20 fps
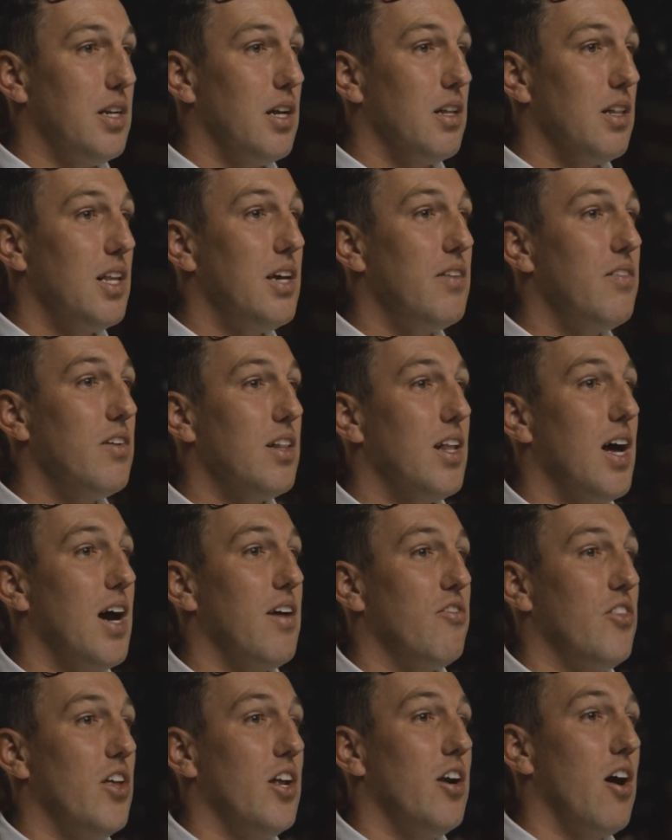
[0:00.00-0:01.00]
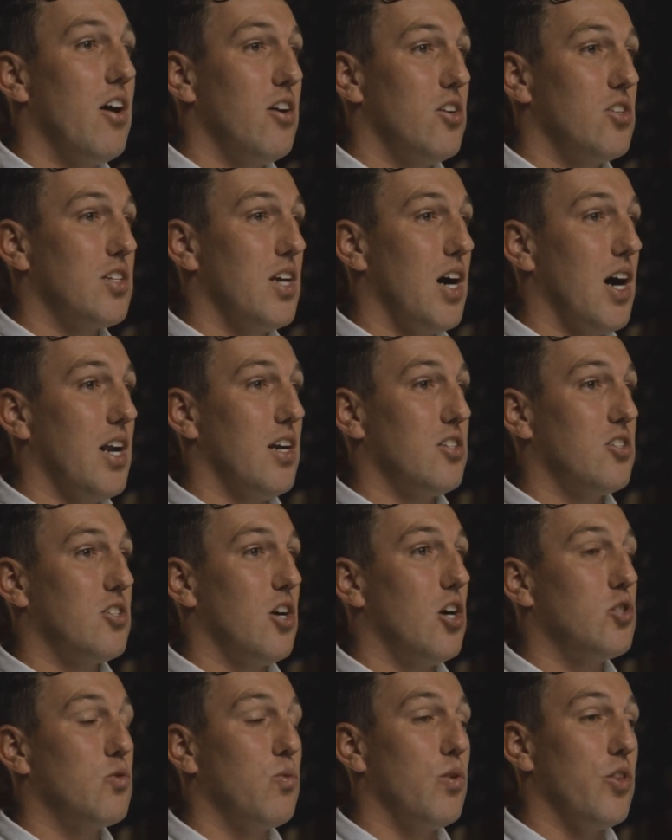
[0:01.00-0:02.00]
to live a life that honors God. It
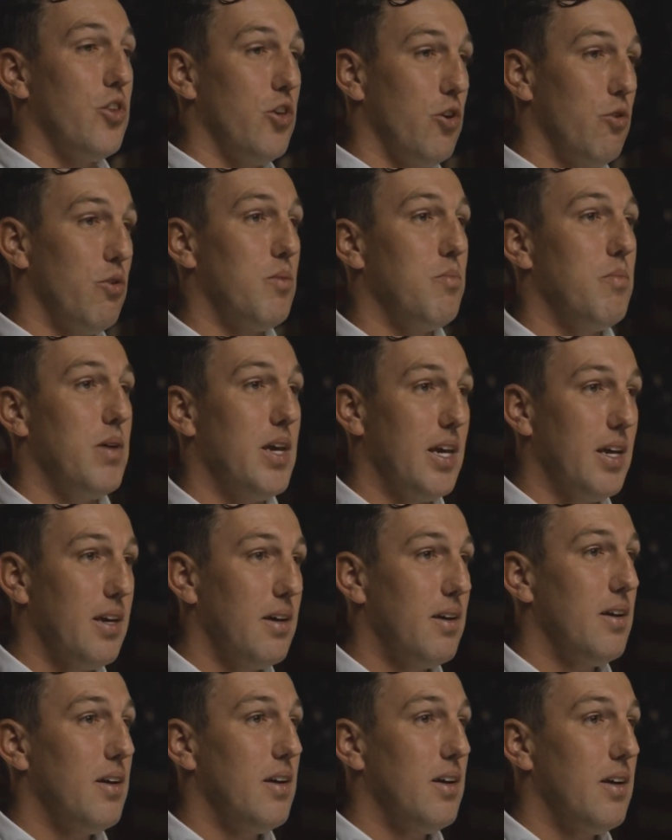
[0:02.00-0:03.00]
starts with you and me.